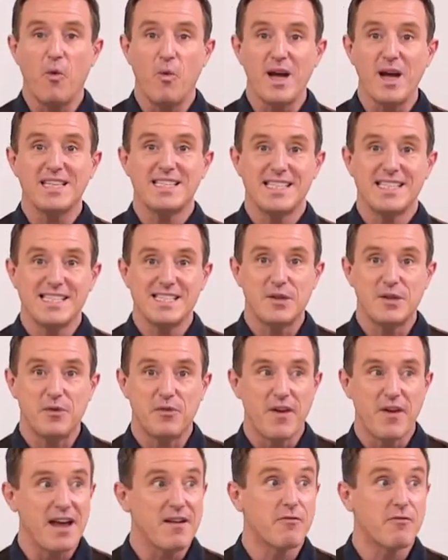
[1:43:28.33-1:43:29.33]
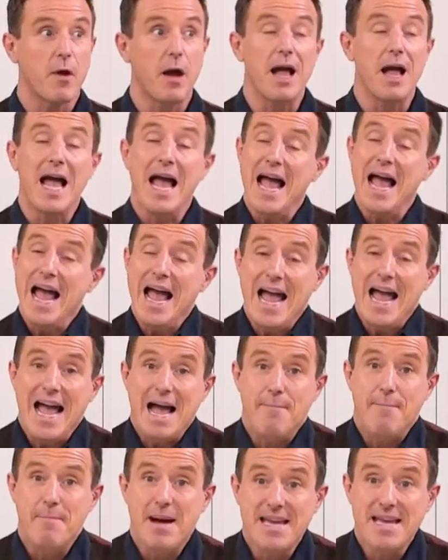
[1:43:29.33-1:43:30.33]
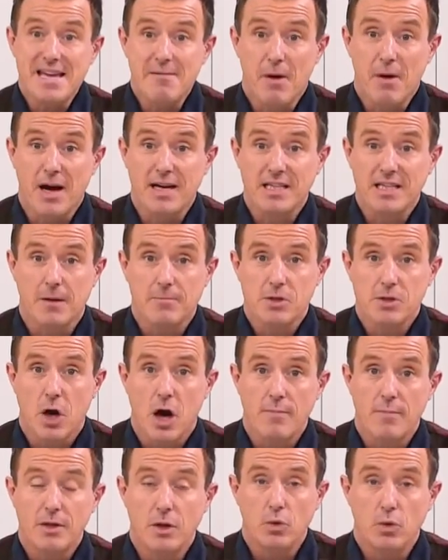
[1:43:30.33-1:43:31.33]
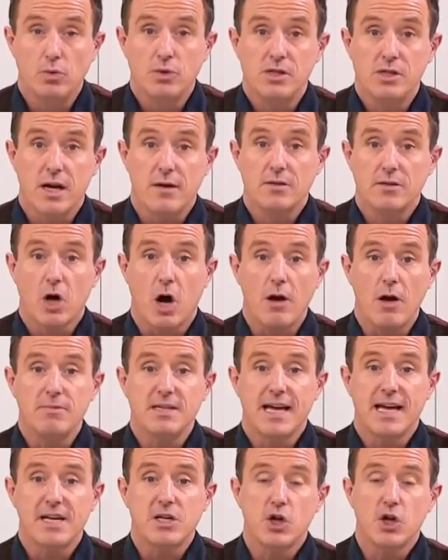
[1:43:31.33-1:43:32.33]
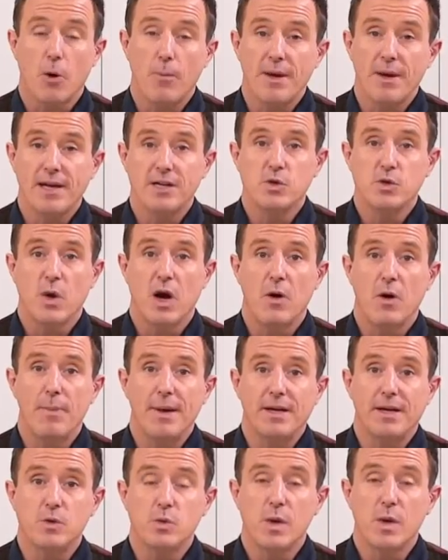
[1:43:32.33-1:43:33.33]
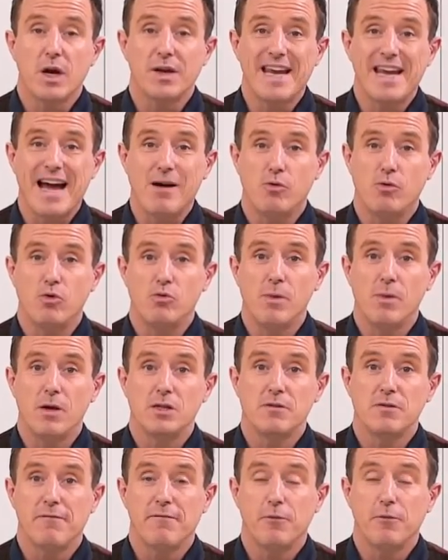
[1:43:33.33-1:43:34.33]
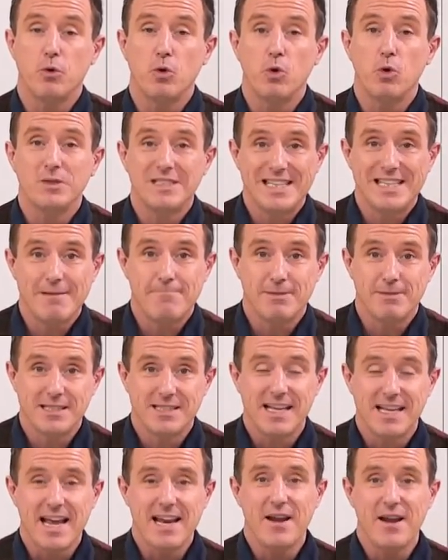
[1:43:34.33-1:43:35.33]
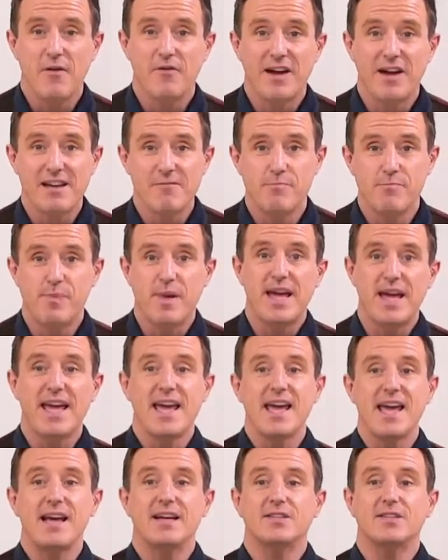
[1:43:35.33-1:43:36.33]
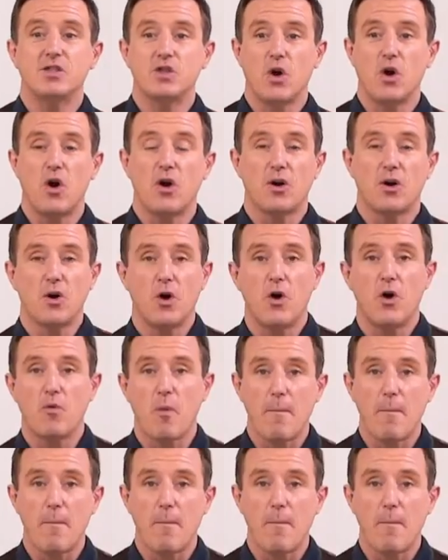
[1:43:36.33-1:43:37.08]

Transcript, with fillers: Which is your favourite? Make your mind up time, and also time to get shopping as well, because we are now almost forty percent of a big stock gone.